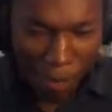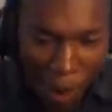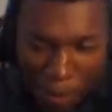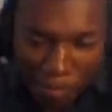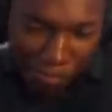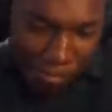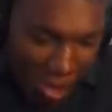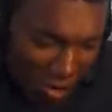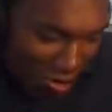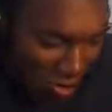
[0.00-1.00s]
Amma.
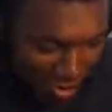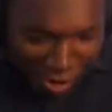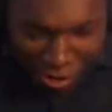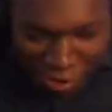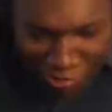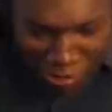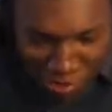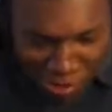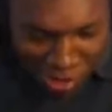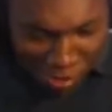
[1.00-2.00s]
Come on,
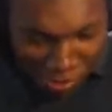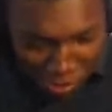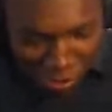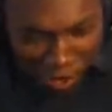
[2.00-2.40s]
Diana.